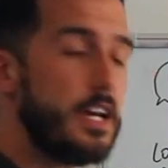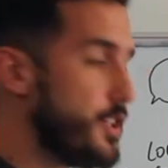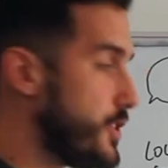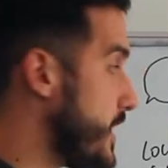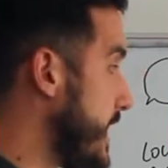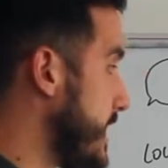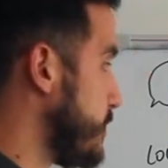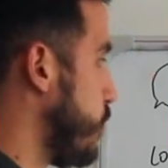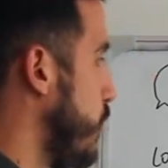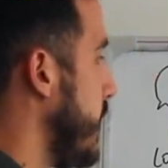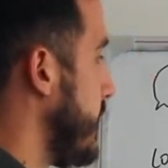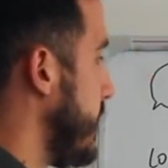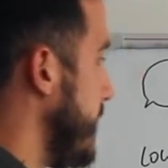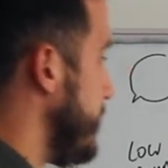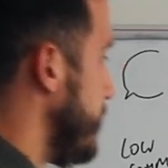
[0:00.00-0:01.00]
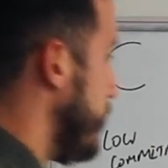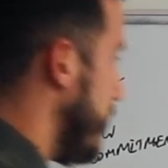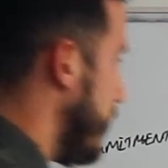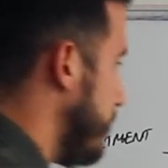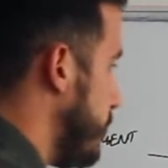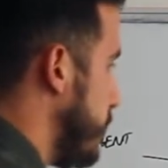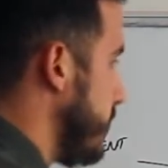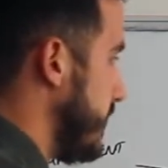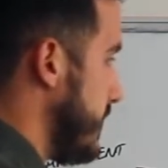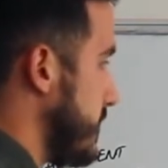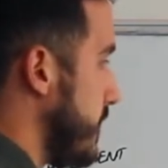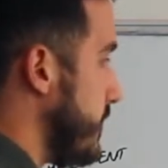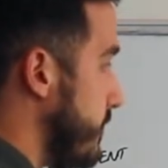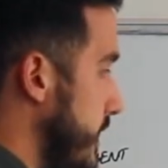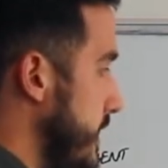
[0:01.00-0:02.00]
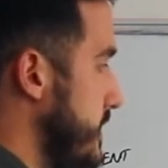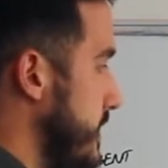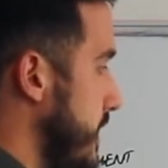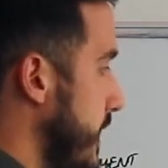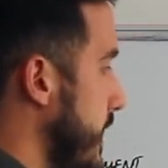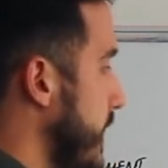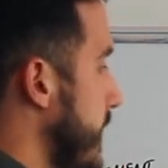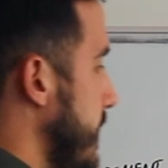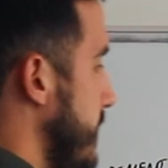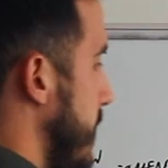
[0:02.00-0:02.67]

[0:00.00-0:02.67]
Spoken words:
So that's why they do a lot more of this convincing.